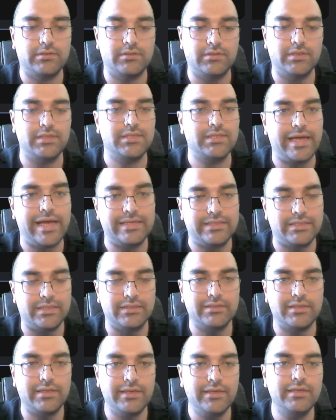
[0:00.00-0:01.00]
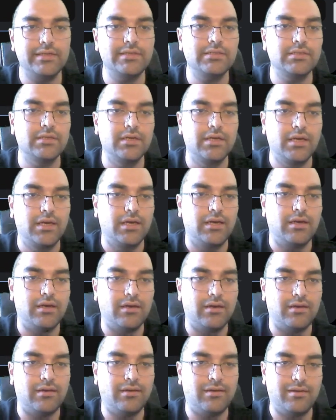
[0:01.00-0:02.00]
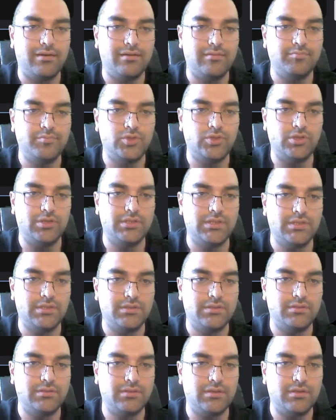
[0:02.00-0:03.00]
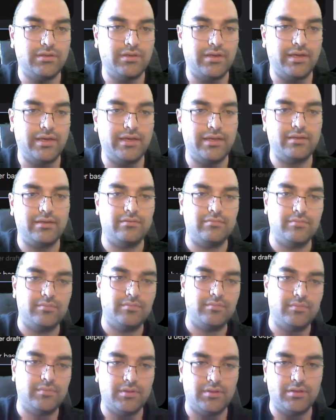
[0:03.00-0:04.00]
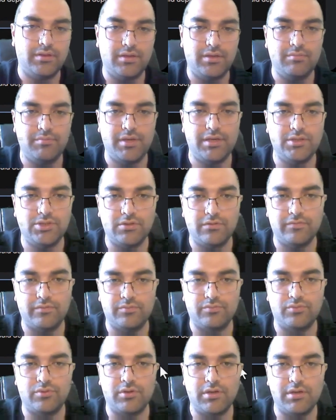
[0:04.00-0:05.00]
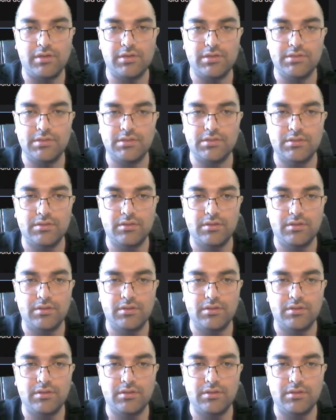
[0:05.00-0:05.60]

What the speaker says: this asset is, just an image of a price.